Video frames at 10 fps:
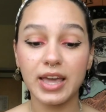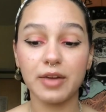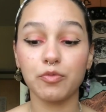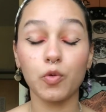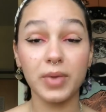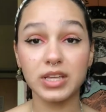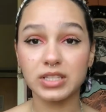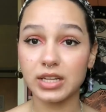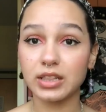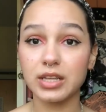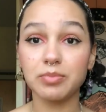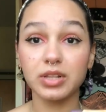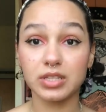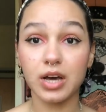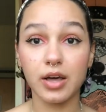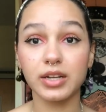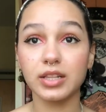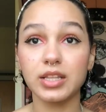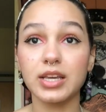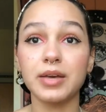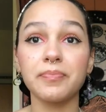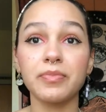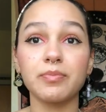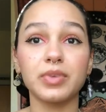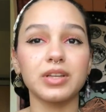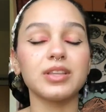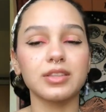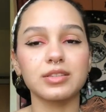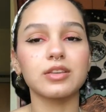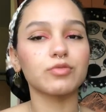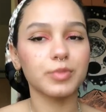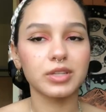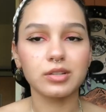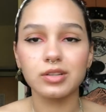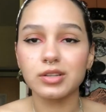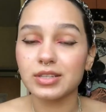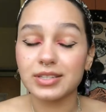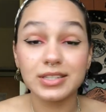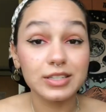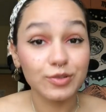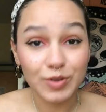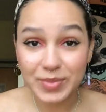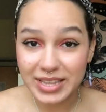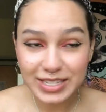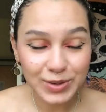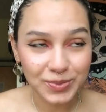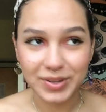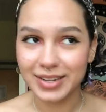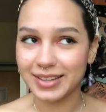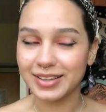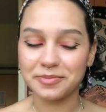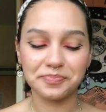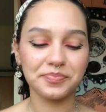romantically, platonically, but in this case romantically because this is a romantic reading,